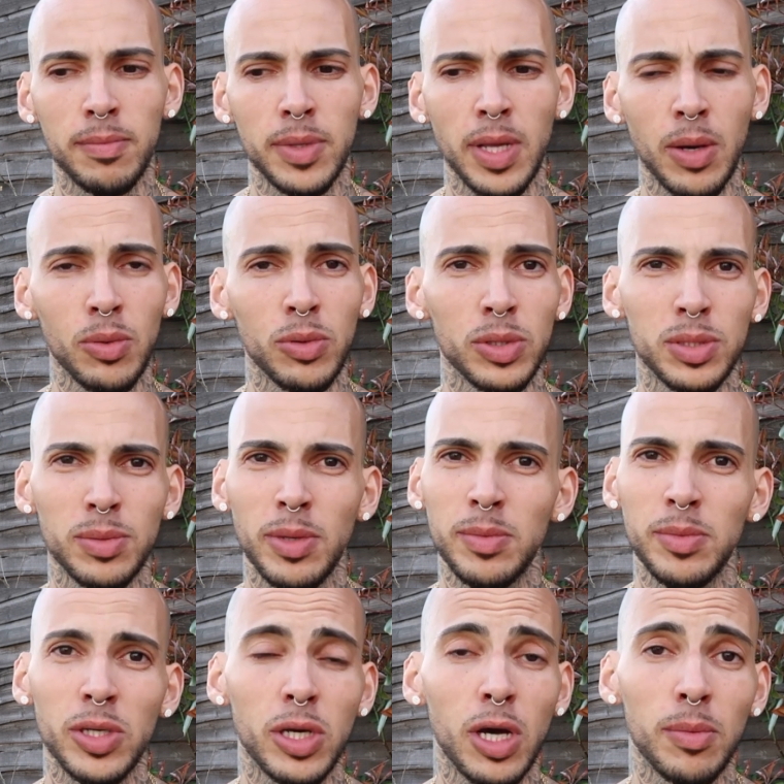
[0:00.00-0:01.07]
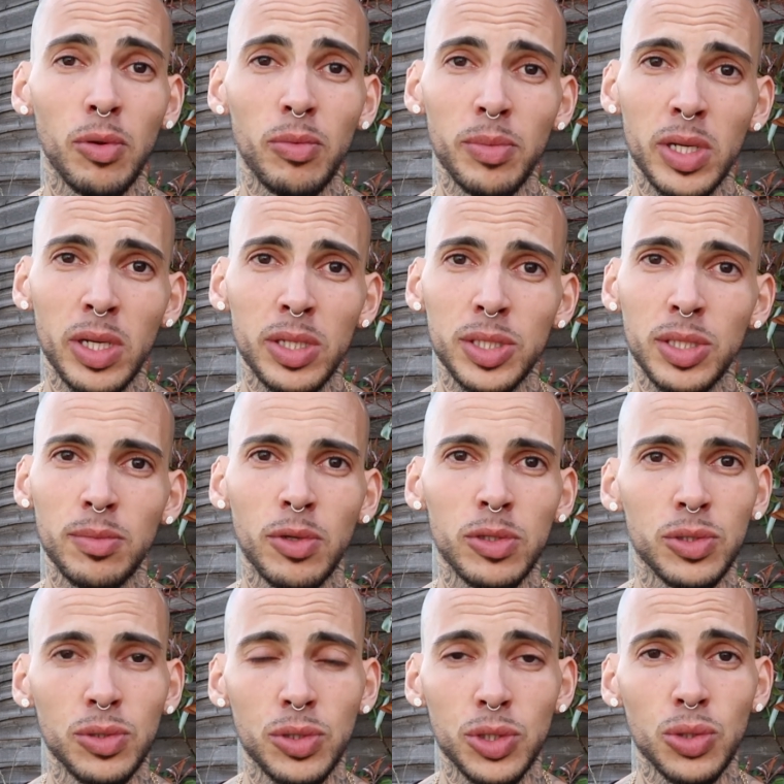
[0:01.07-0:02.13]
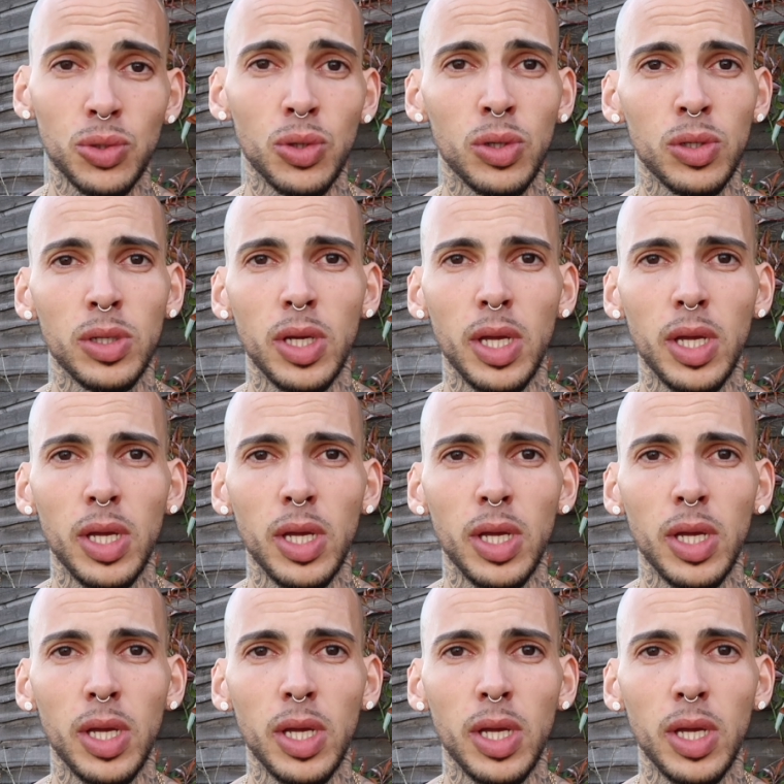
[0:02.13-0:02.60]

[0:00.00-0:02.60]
That was maybe a couple minutes, I'm not too sure.